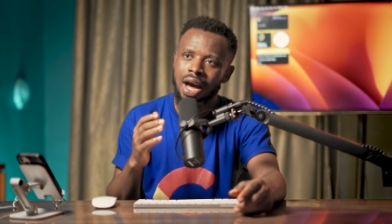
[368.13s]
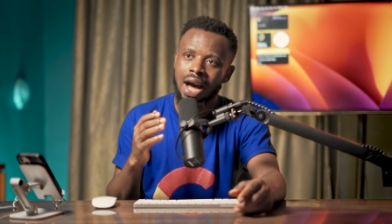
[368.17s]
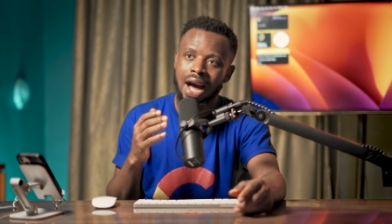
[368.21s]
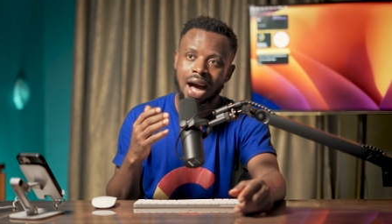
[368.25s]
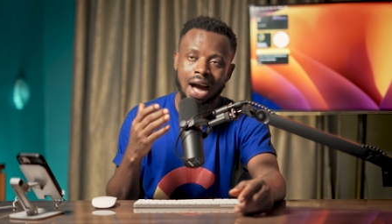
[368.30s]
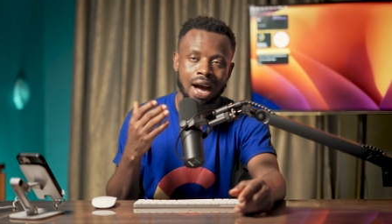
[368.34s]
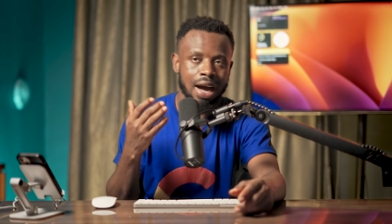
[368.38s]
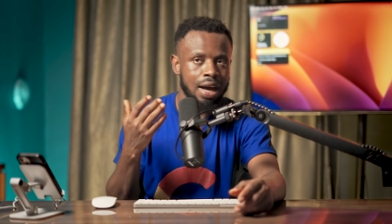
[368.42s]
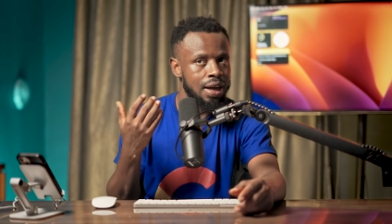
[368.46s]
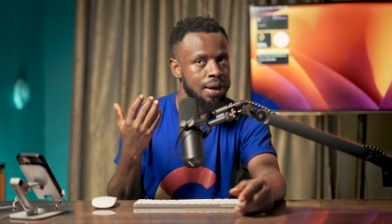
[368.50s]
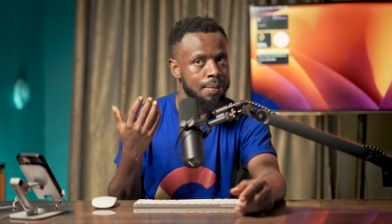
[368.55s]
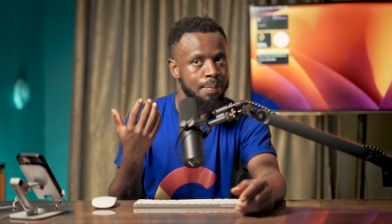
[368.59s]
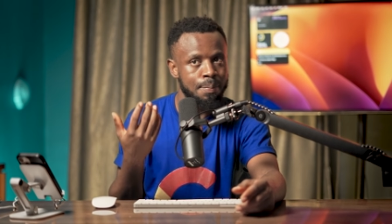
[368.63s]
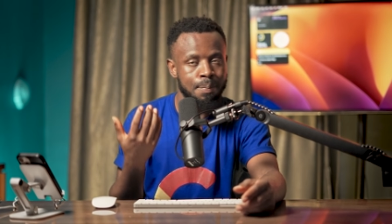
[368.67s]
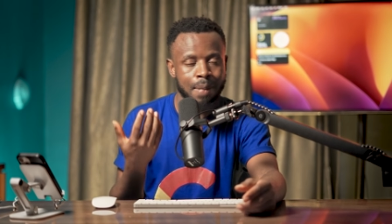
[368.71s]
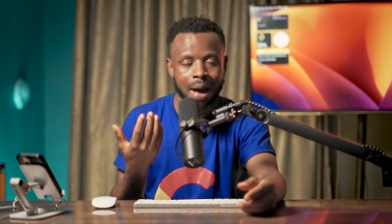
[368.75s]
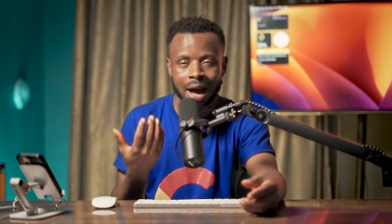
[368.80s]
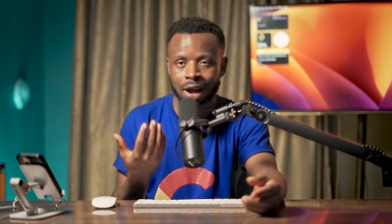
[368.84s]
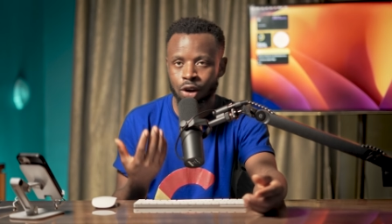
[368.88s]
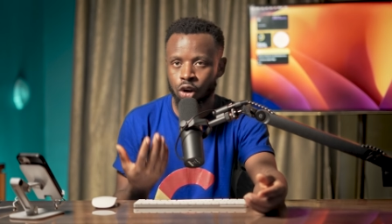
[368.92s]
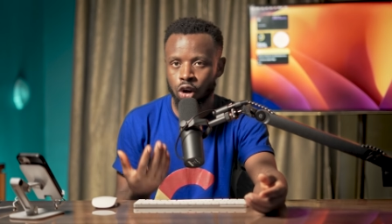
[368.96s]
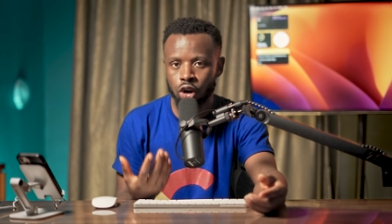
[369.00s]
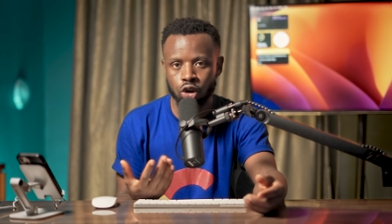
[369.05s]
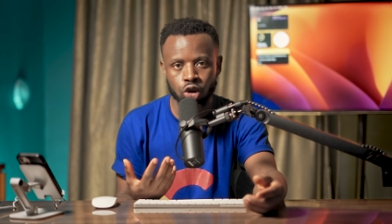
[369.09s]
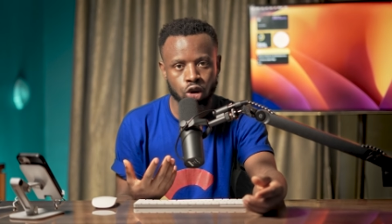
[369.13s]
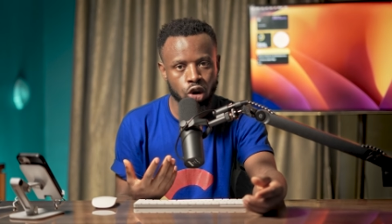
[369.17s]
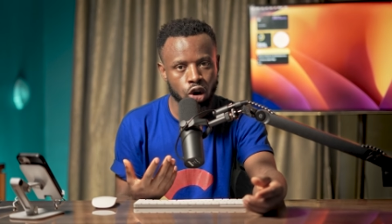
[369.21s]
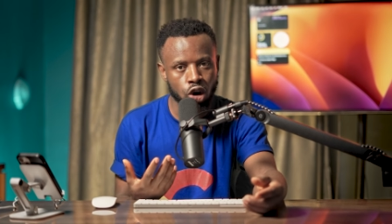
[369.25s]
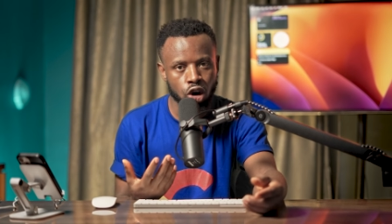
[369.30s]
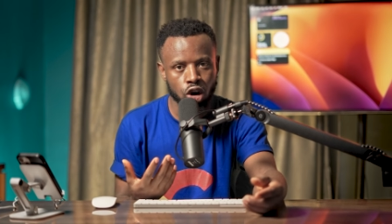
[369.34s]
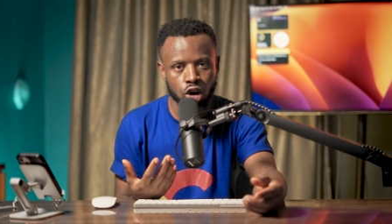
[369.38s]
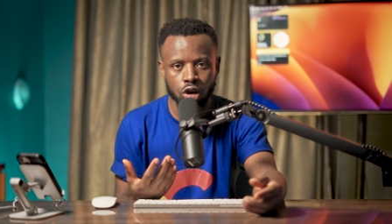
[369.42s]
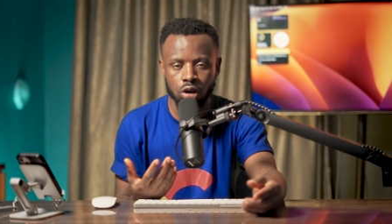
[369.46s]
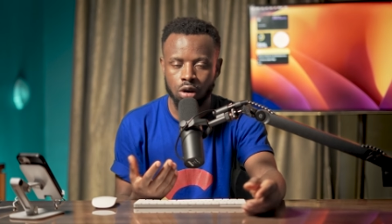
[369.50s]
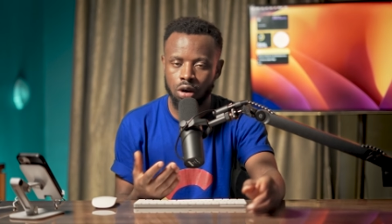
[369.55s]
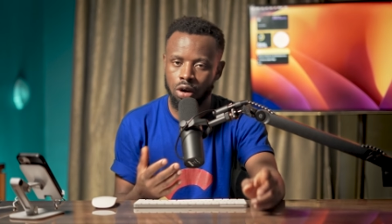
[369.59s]
Ah, I don't
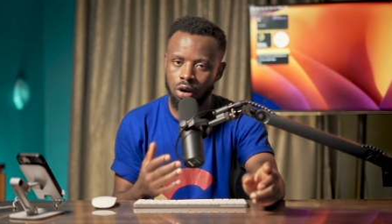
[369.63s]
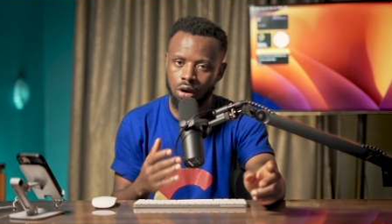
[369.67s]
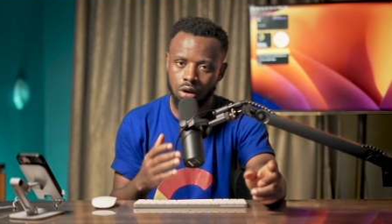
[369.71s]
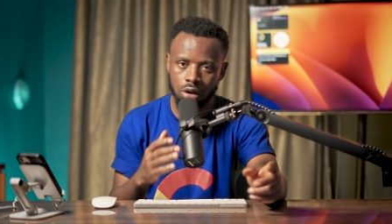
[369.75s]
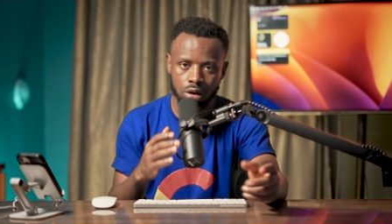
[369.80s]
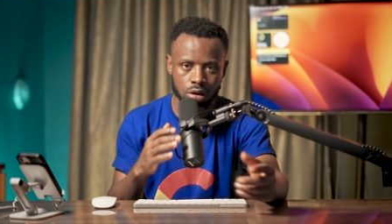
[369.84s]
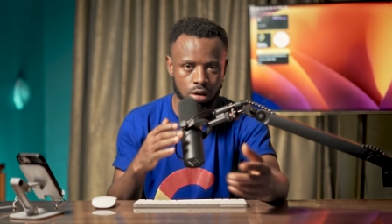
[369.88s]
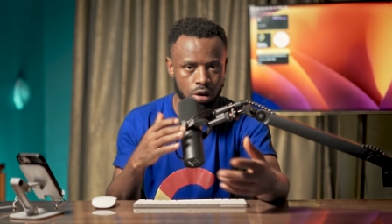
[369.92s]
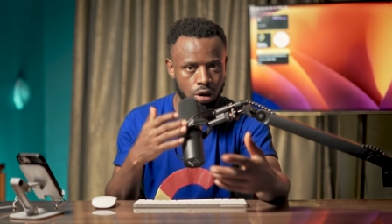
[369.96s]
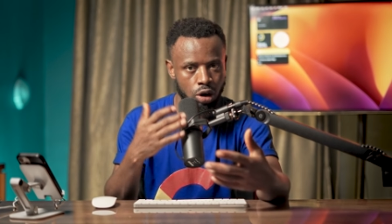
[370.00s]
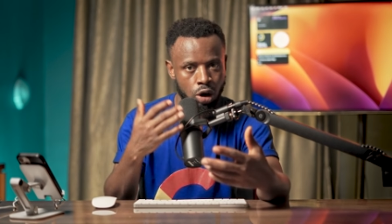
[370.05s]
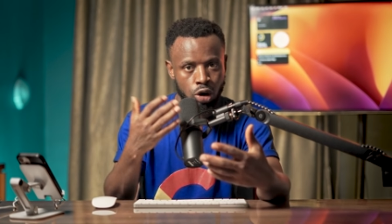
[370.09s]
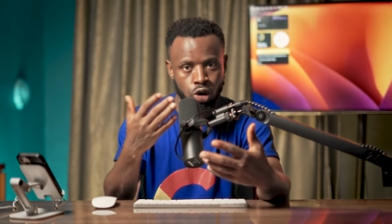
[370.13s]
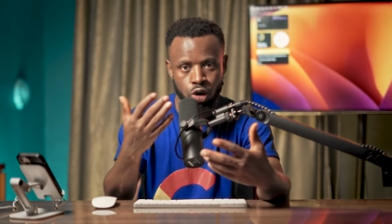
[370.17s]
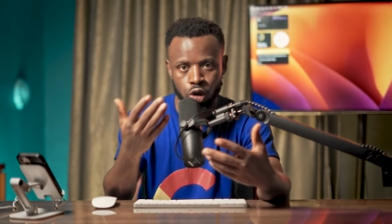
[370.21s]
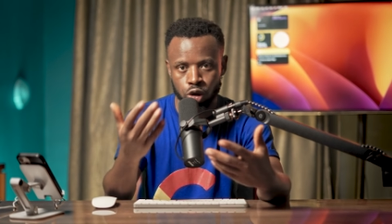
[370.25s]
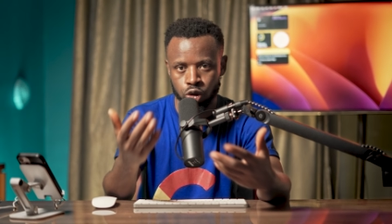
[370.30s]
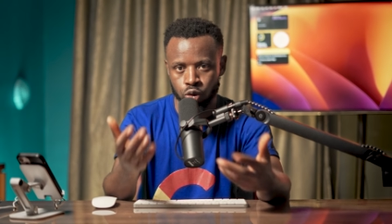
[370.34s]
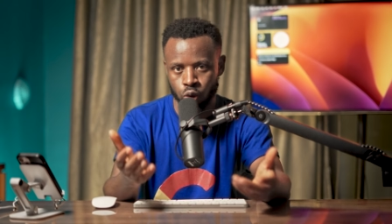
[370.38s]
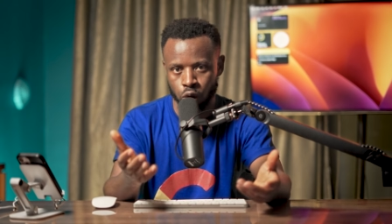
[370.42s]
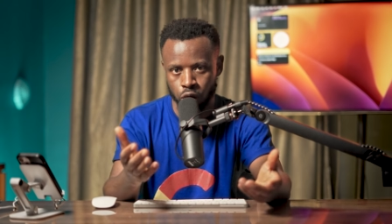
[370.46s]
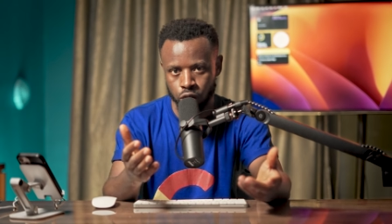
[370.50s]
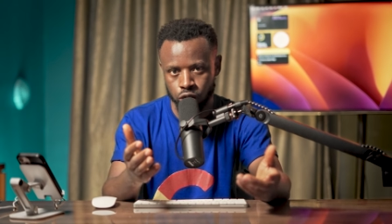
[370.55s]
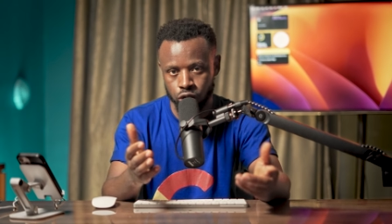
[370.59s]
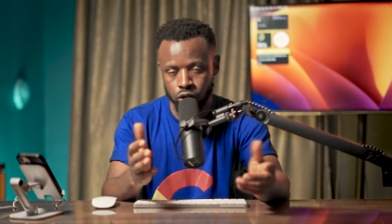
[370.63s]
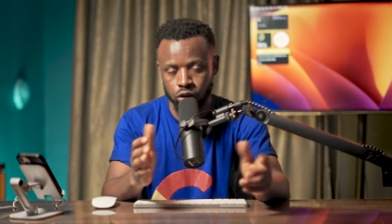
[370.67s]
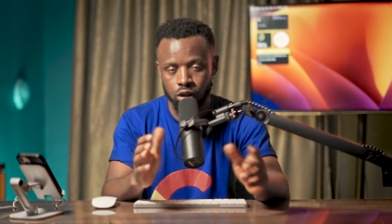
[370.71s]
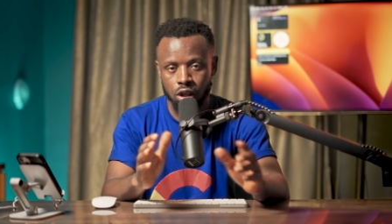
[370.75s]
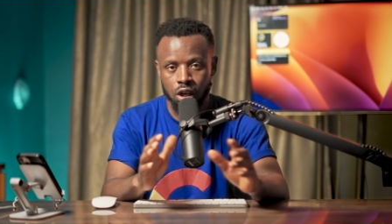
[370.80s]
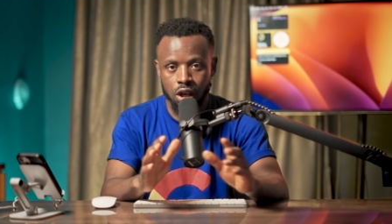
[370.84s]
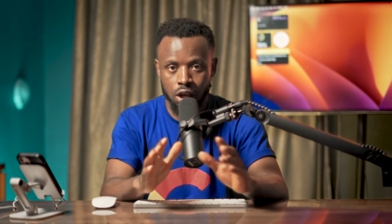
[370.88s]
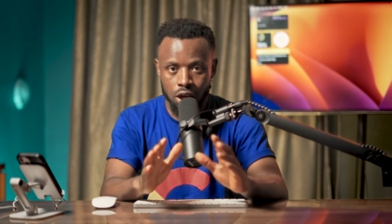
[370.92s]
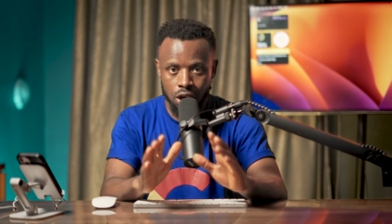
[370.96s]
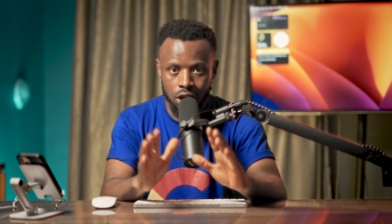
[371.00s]
know all those ones.